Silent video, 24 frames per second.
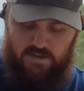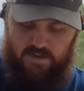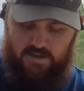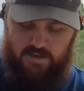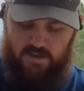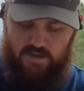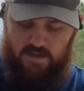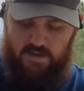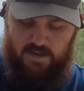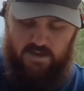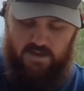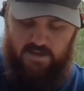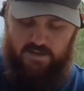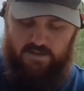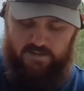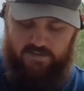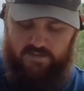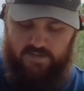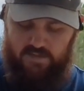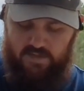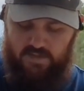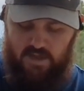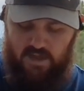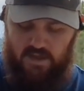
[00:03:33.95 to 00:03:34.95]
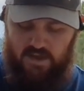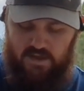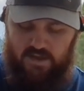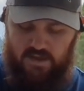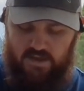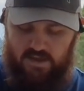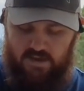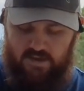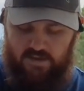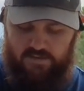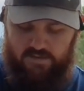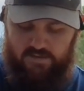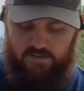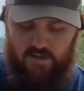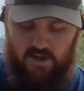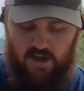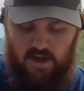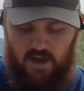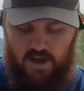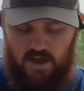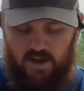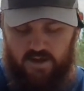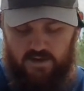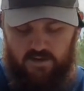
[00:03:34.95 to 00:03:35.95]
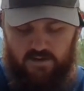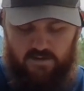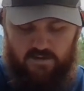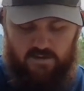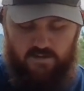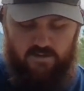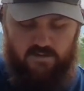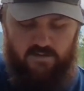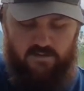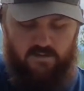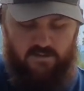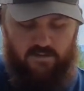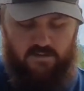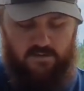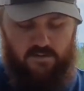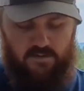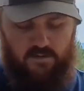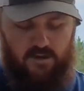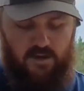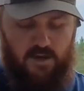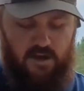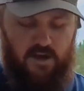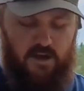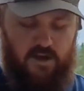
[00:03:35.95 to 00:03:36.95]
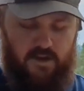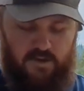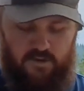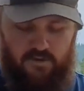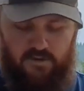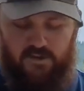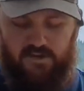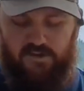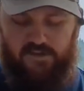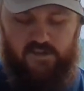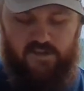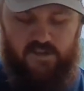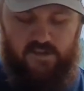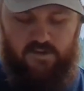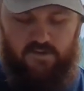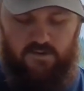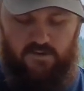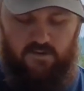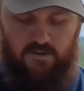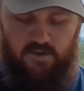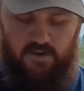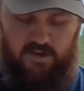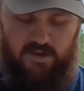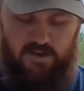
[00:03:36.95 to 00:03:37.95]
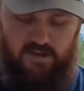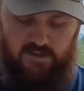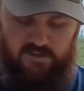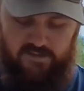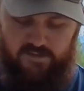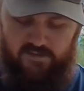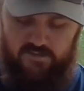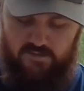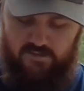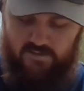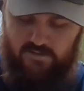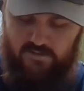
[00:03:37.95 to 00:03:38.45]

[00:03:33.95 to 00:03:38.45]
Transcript: is that it is not 110 degrees.